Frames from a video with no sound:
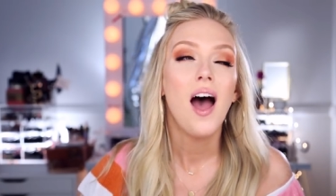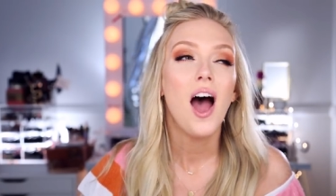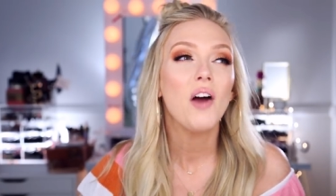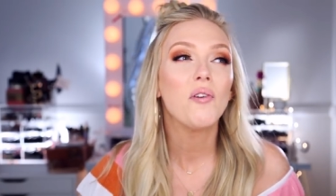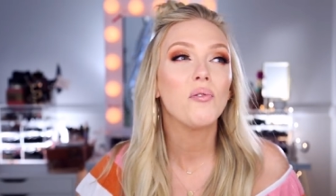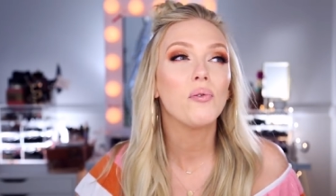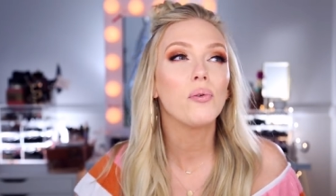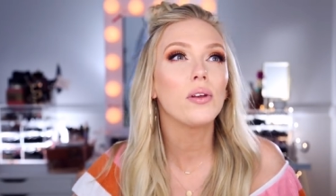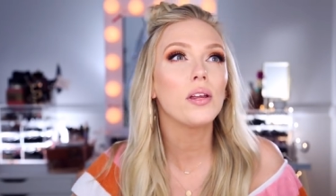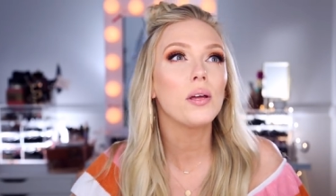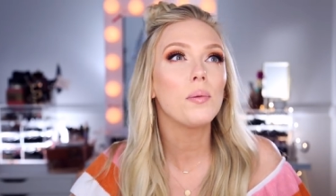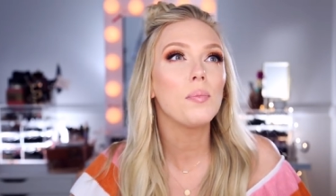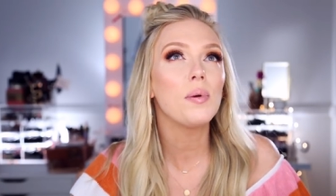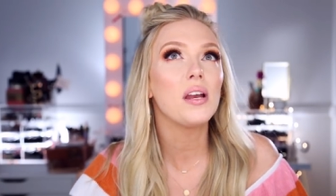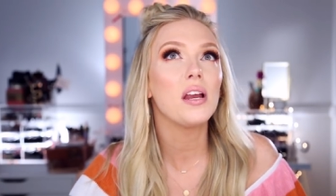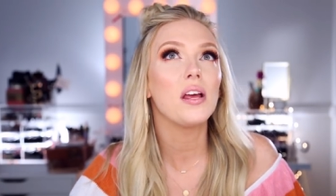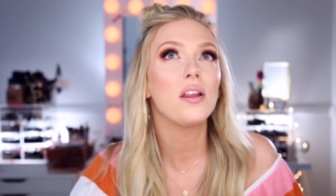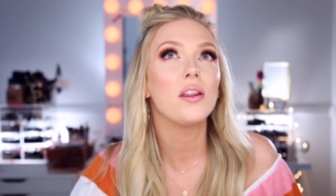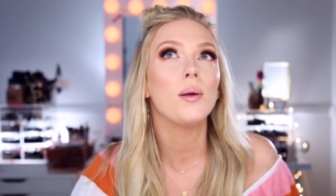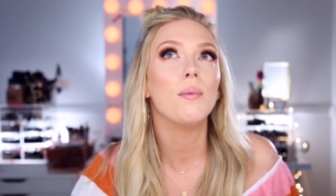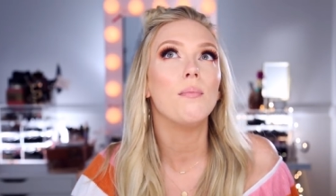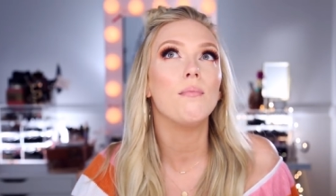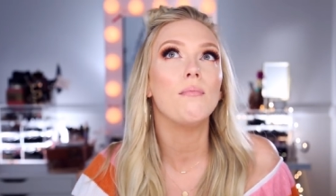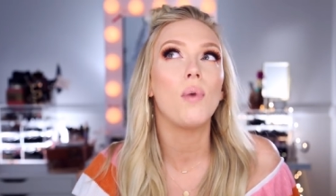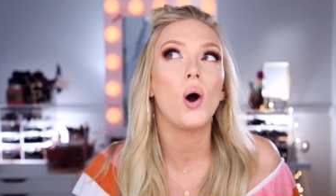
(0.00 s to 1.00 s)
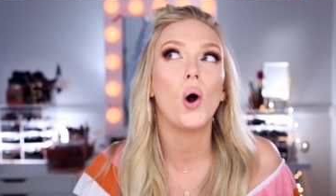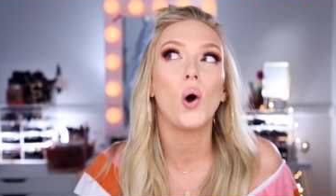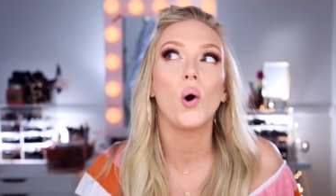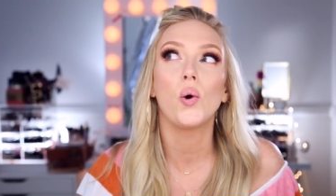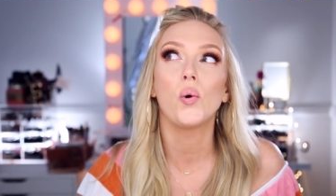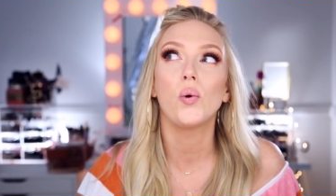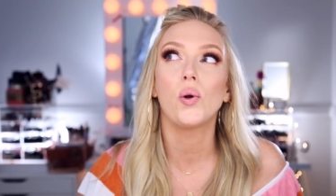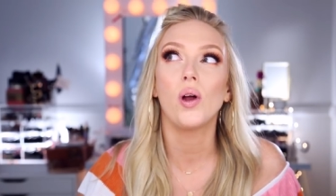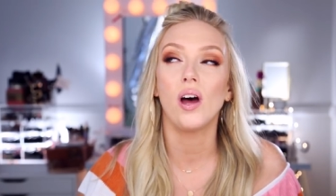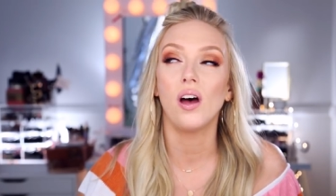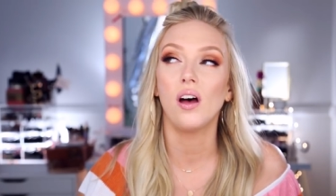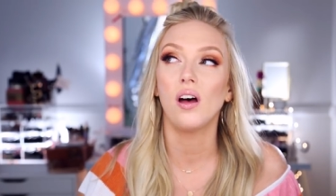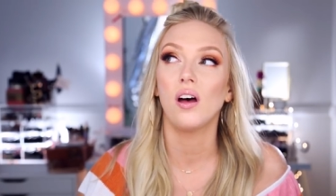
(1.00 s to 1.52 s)
I've really been in the
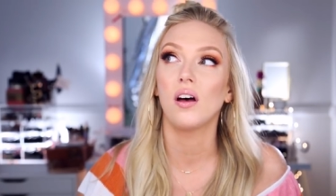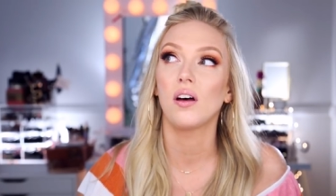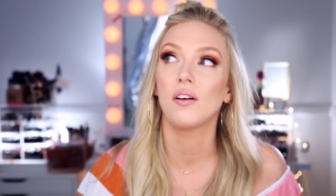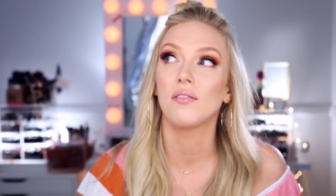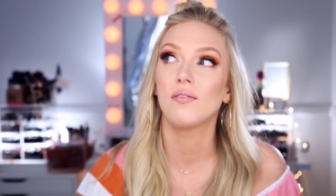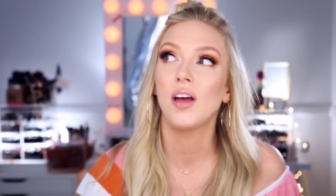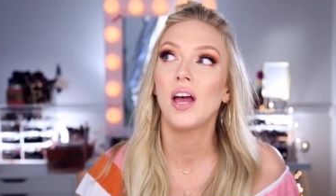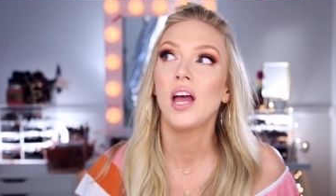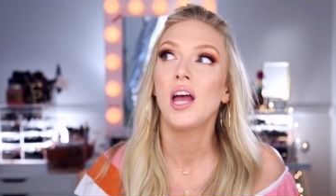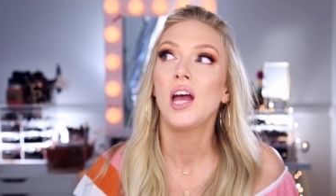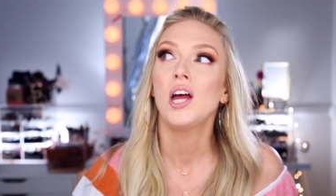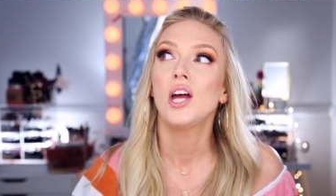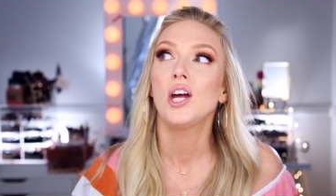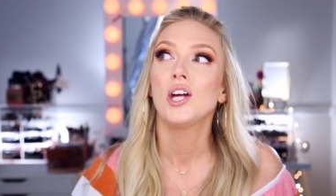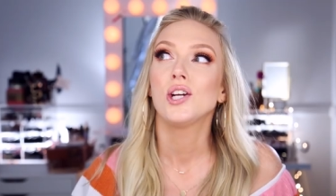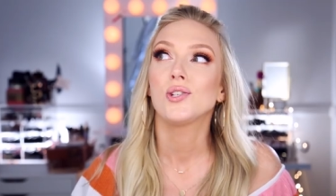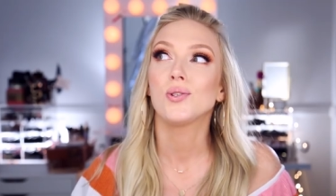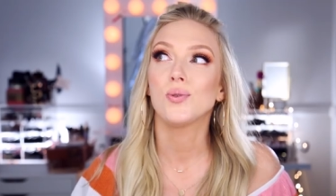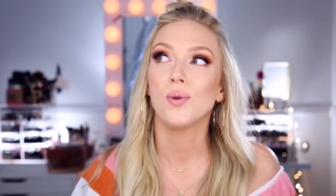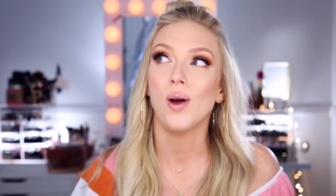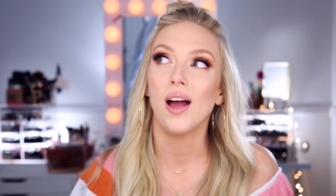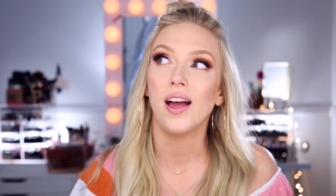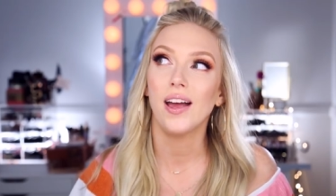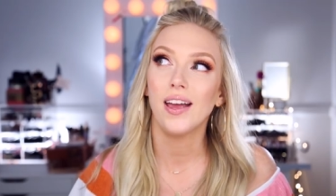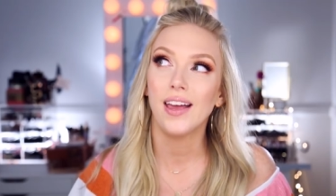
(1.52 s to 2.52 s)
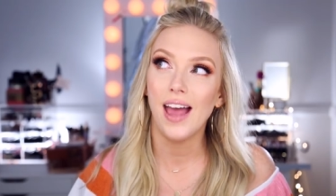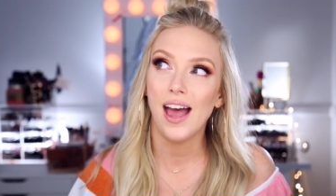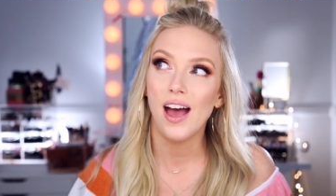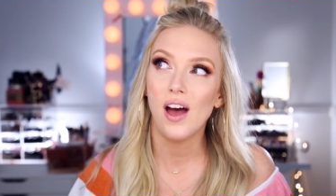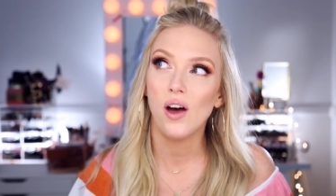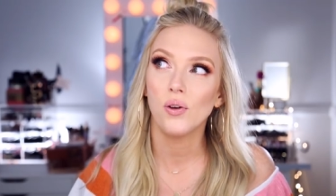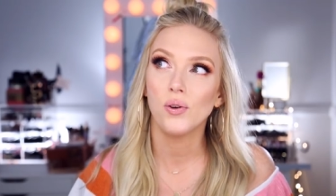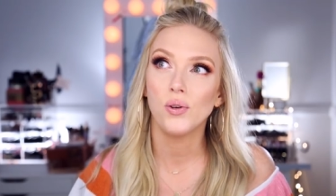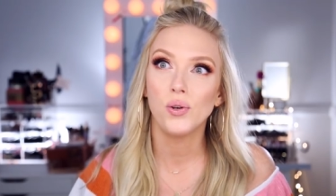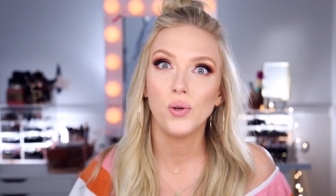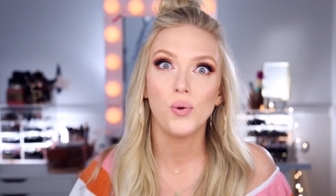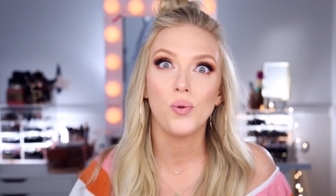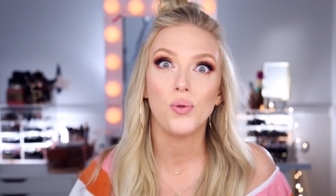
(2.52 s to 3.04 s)
mode of trying
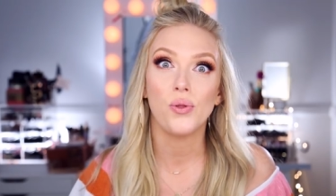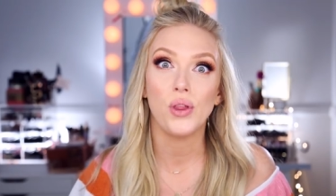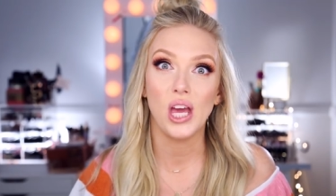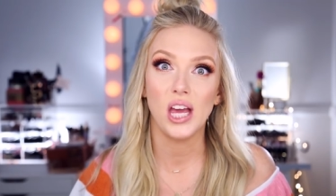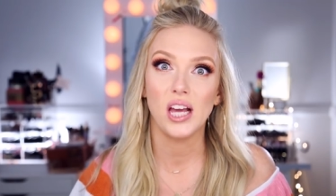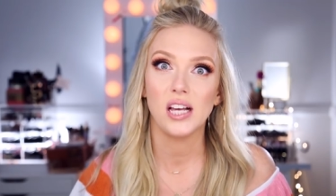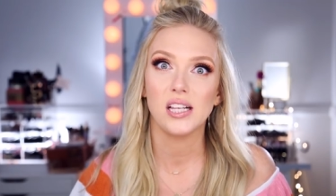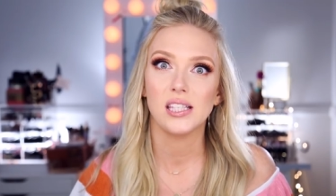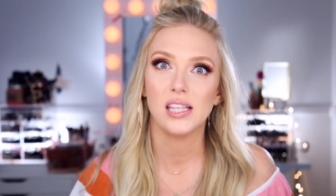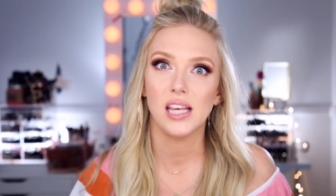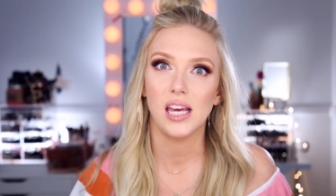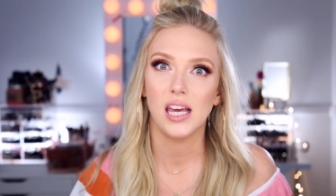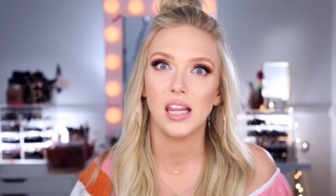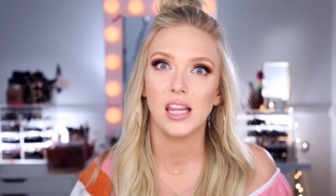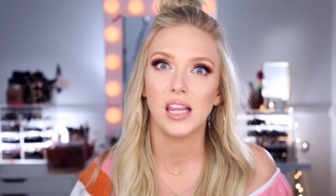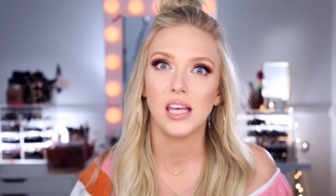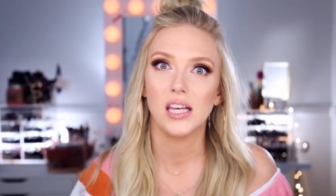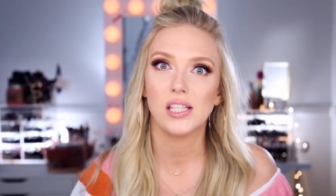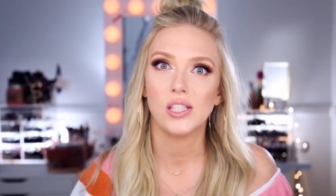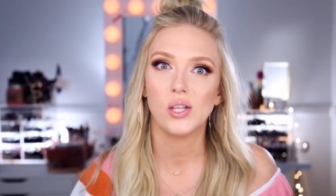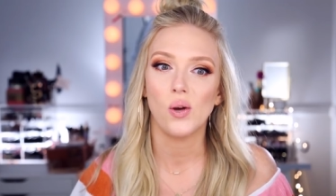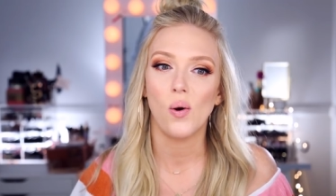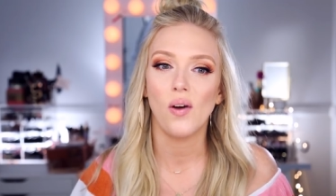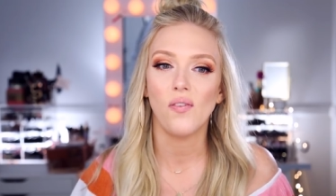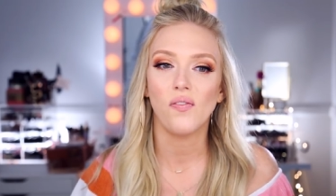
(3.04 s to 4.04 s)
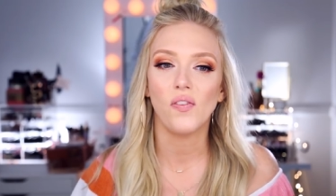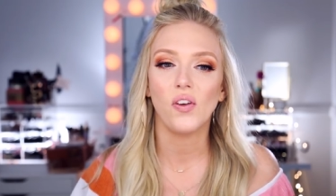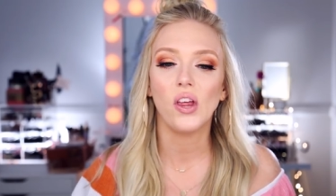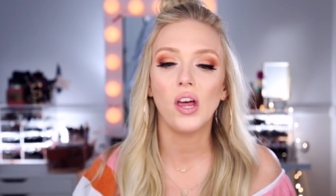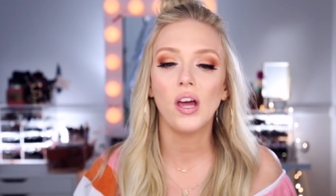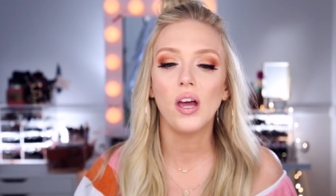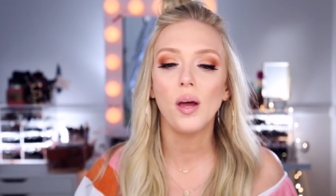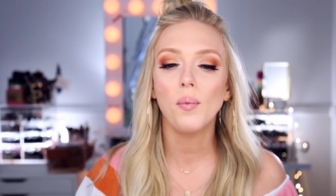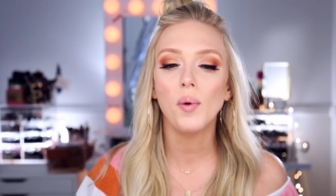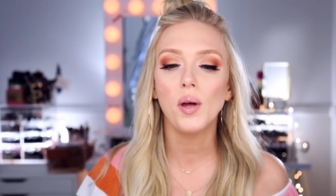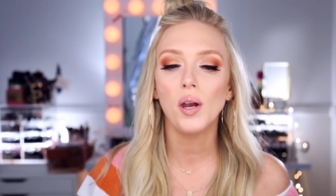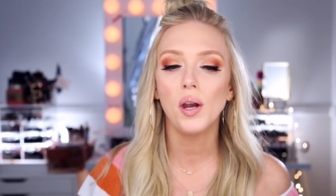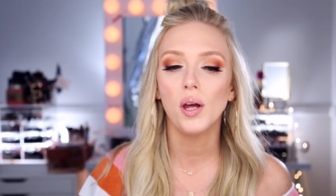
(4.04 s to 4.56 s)
out new things lately, so I feel
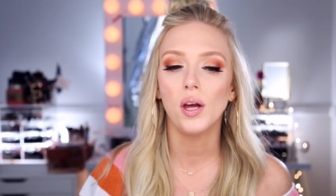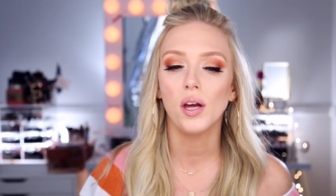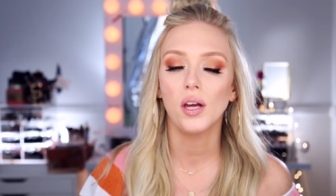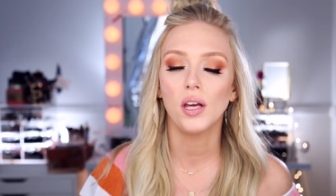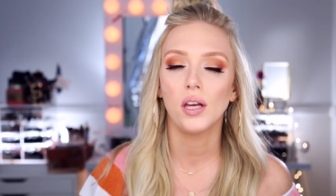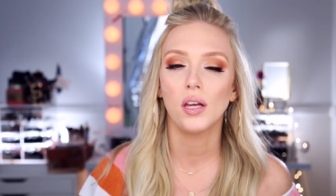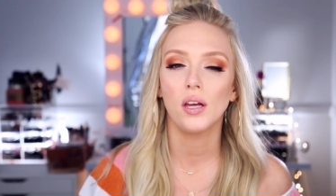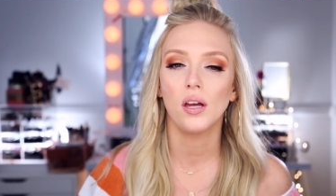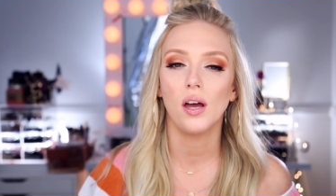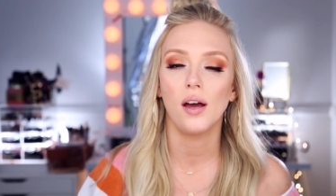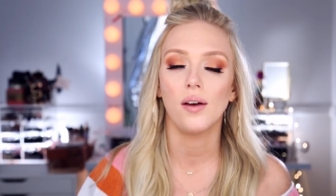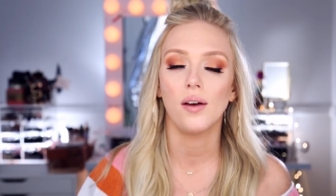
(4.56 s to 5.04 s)
like I'm gonna